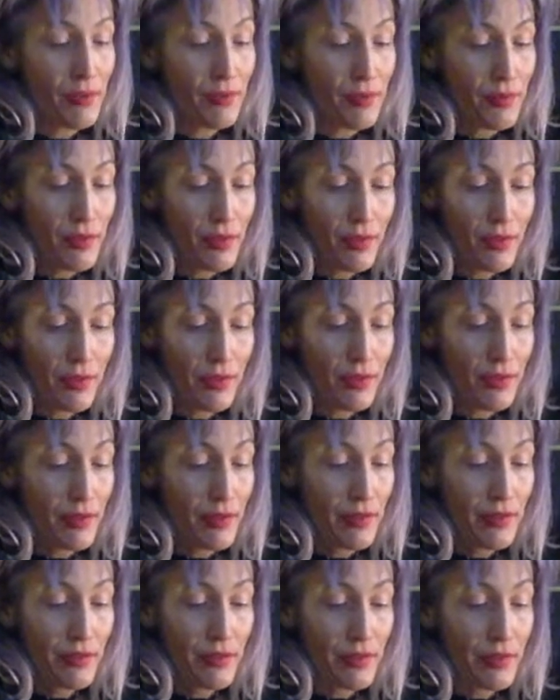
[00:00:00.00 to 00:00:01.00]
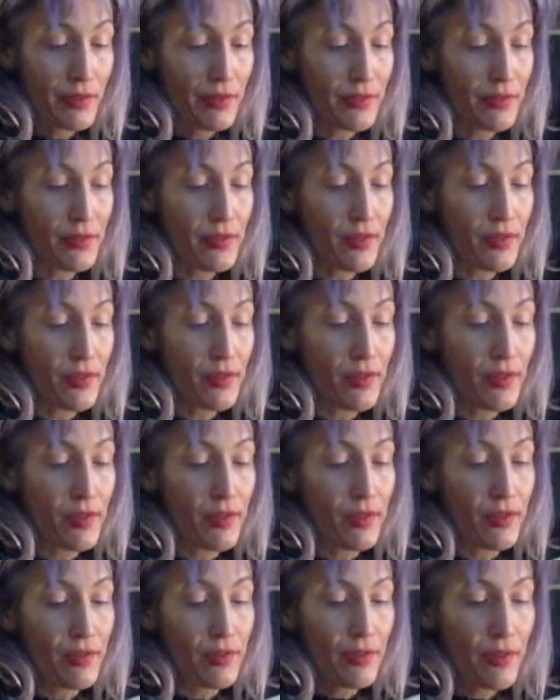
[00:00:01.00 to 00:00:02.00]
or other things.
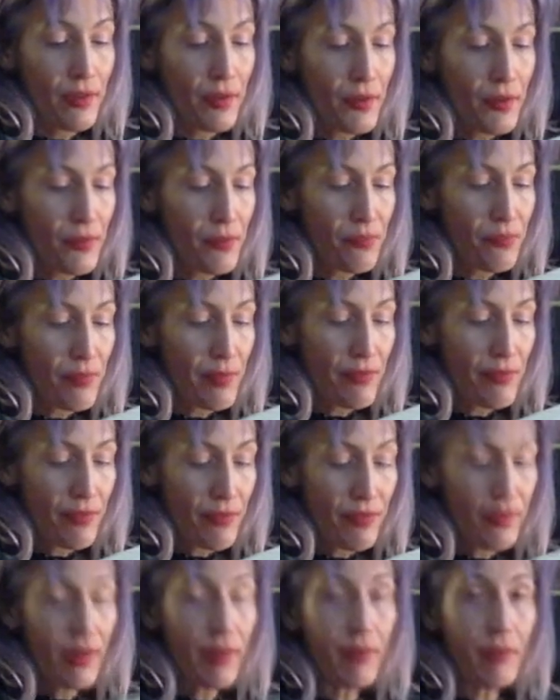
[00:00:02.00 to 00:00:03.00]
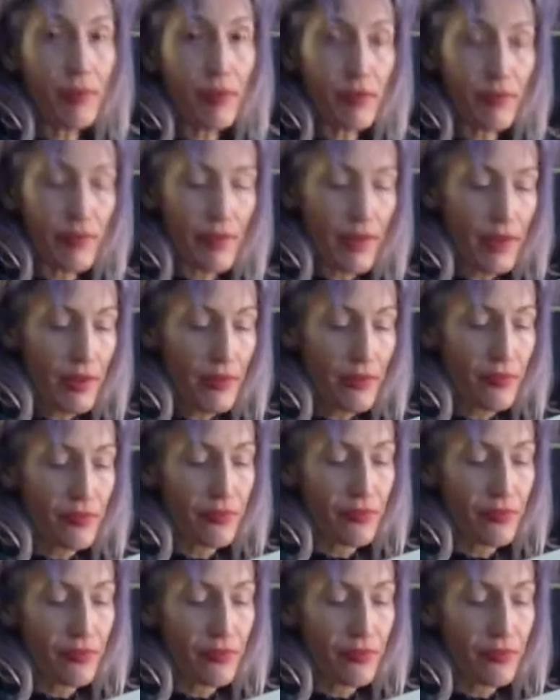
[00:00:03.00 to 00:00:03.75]
So before I moved there,